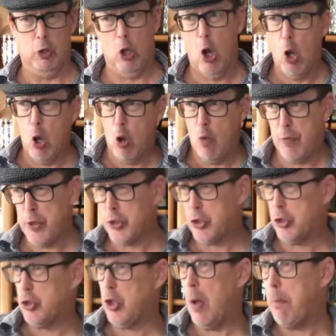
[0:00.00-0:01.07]
Oh, this
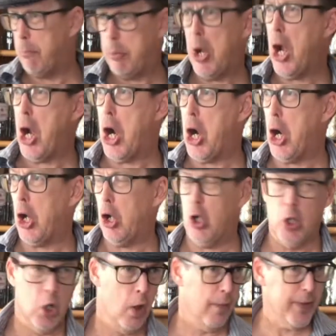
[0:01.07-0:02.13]
is the
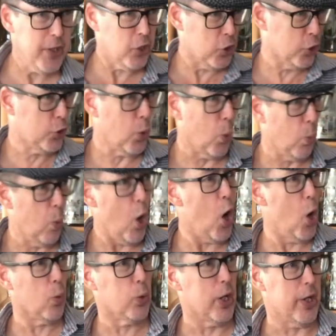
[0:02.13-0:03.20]
bear. This is the
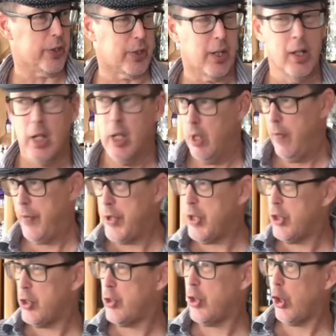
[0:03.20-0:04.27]
walrus. This is the